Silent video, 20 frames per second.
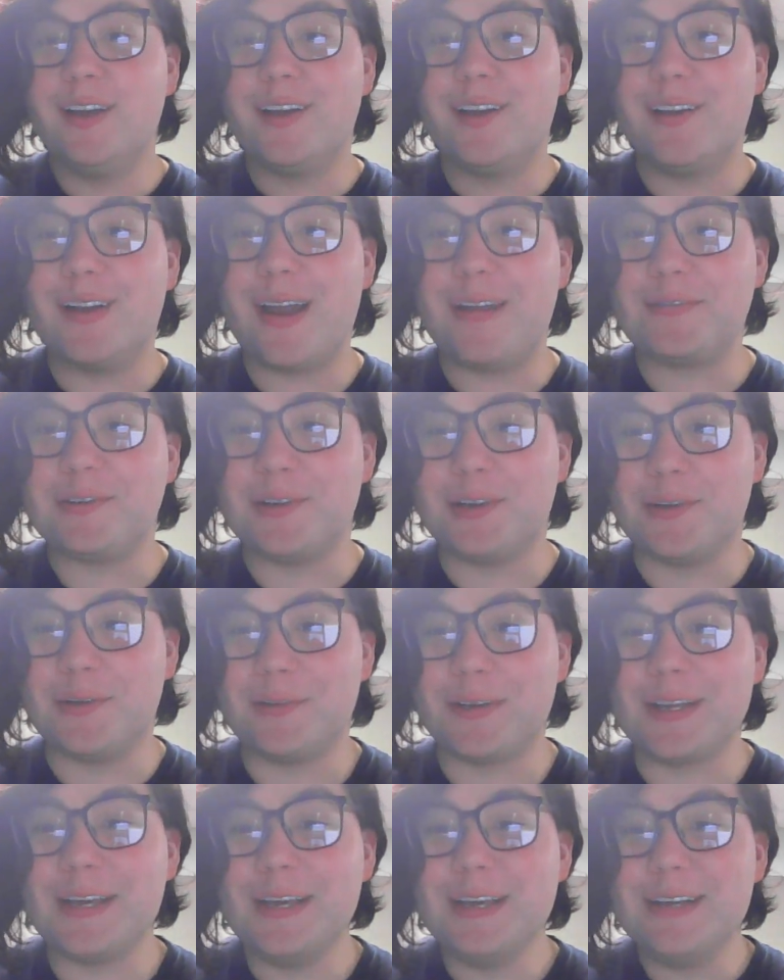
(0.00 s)
Good
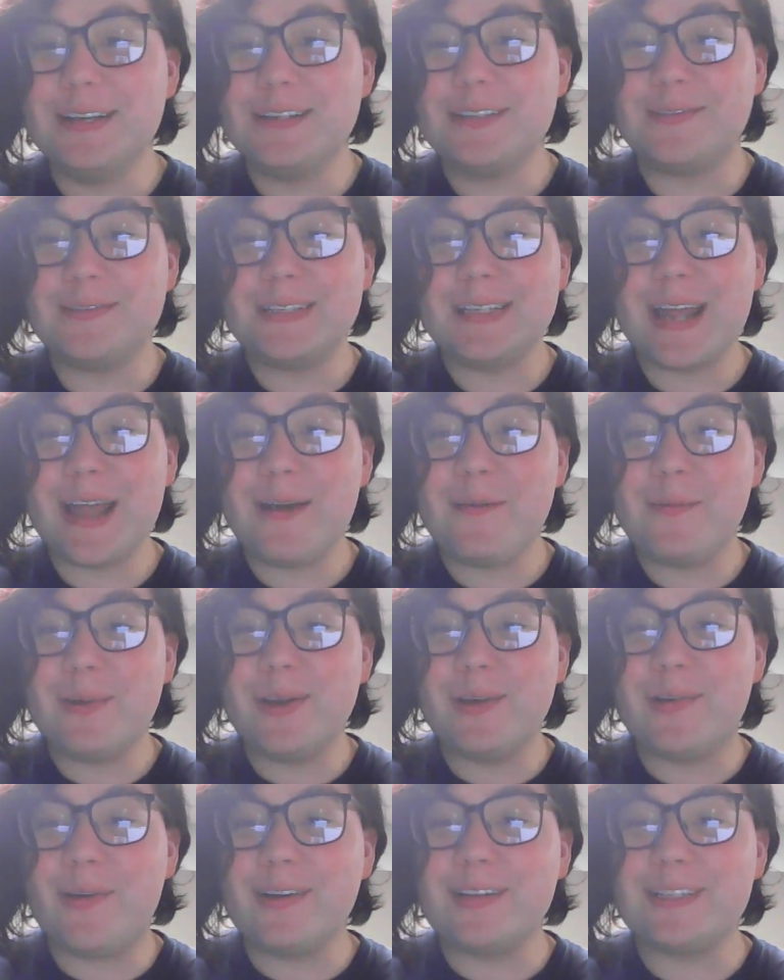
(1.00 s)
afternoon. So today we
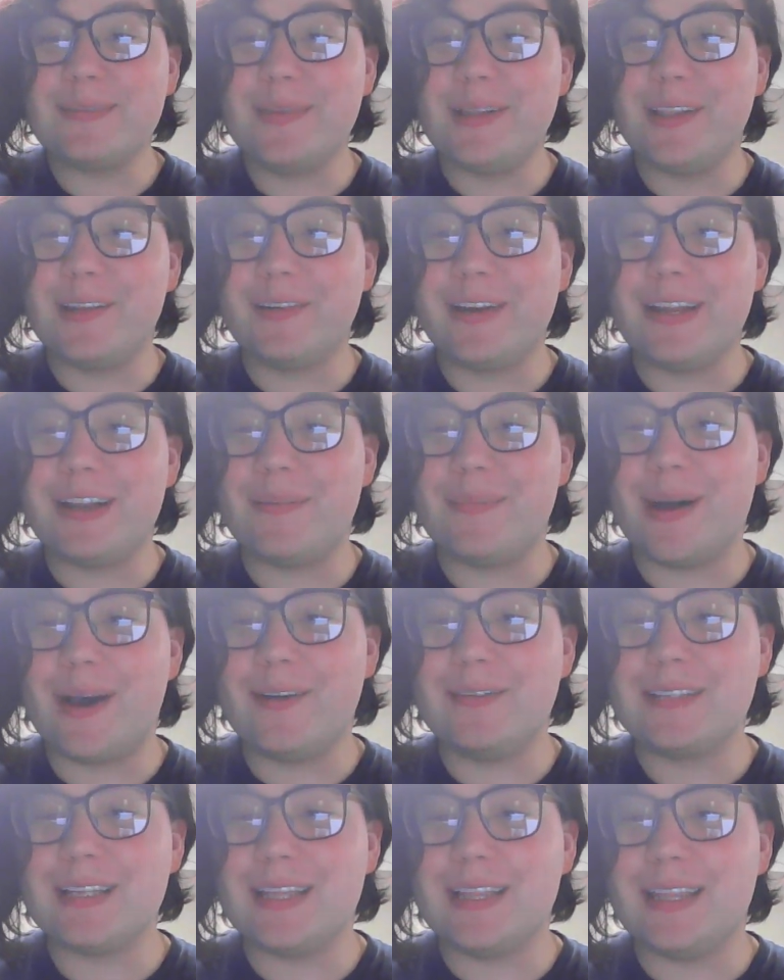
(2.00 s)
are going to be learning
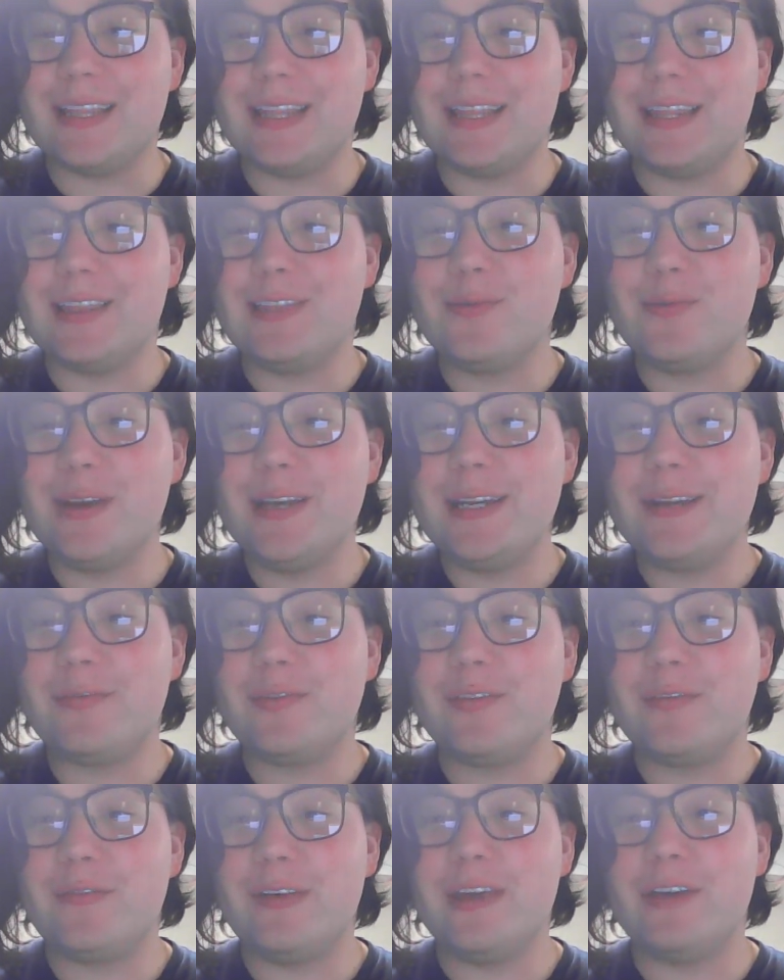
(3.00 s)
about the three
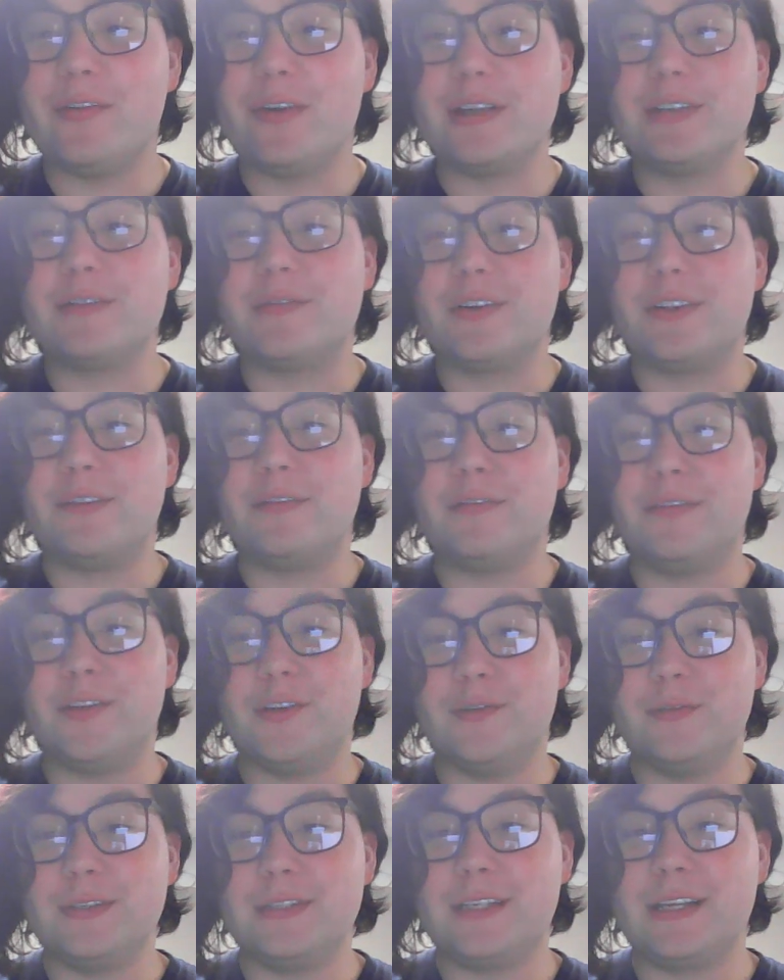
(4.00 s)
different fingerings for the
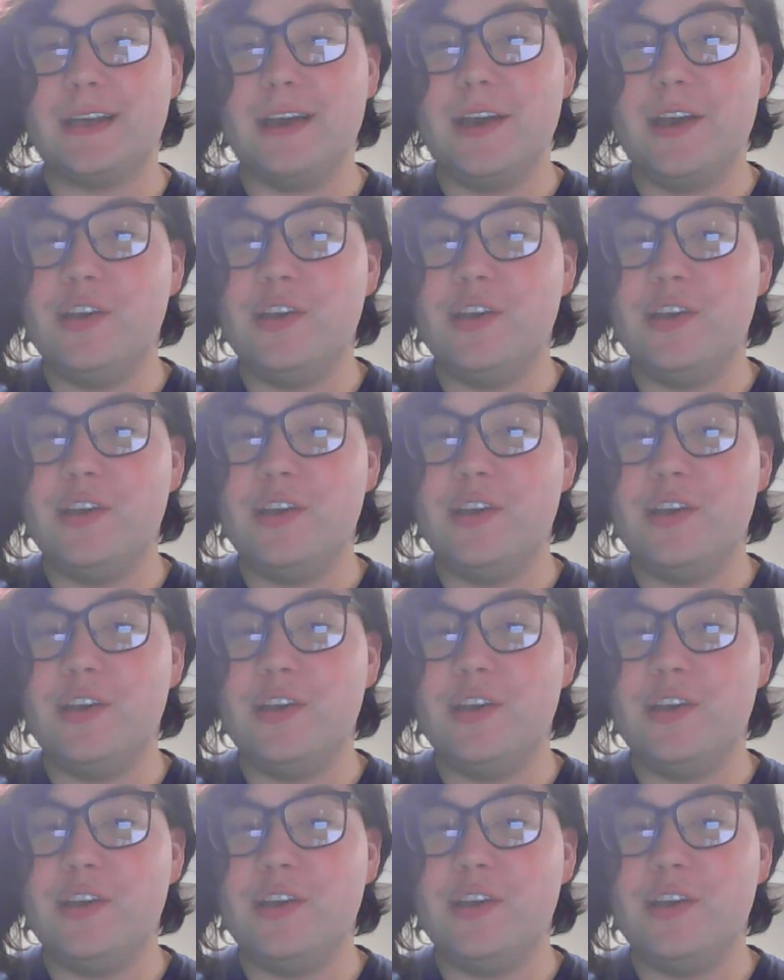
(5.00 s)
flute.